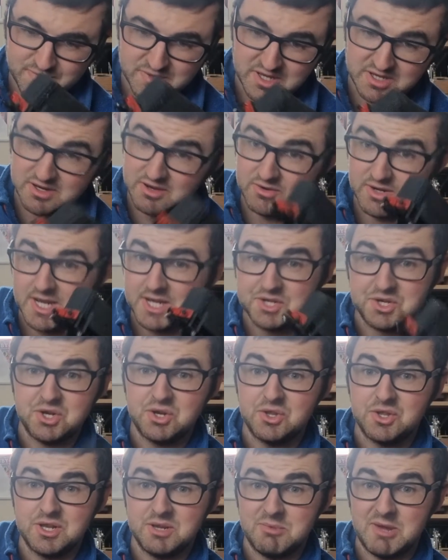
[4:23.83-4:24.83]
I know next to
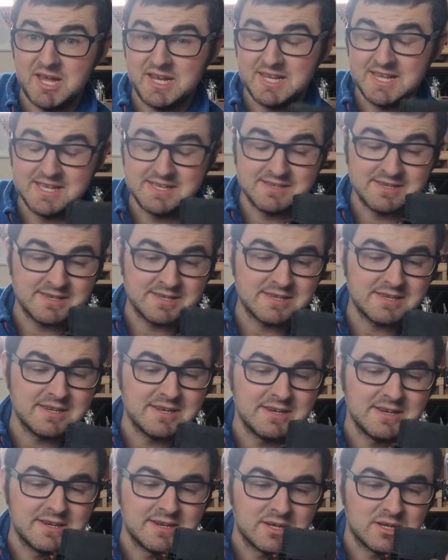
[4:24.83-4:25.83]
nothing about diesels
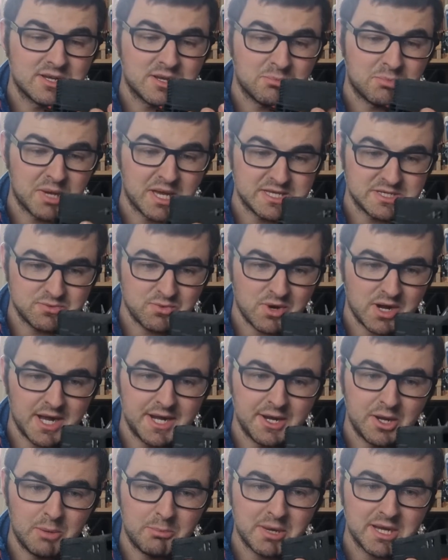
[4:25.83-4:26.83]
compared to what I
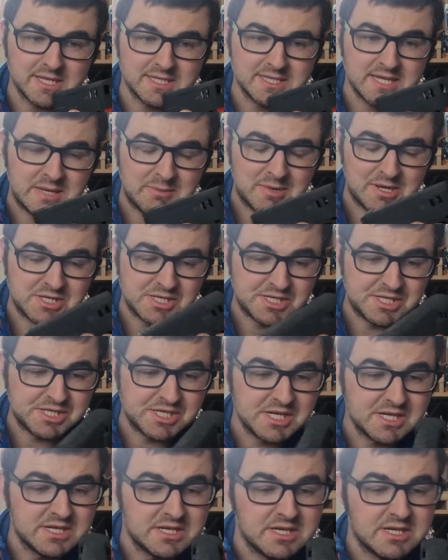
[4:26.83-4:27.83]
know about steam engines.
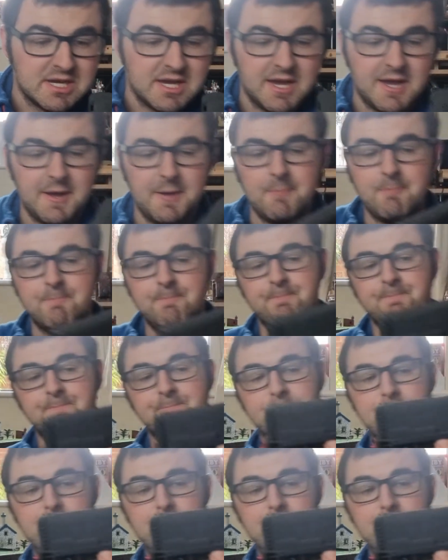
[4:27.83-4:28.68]
But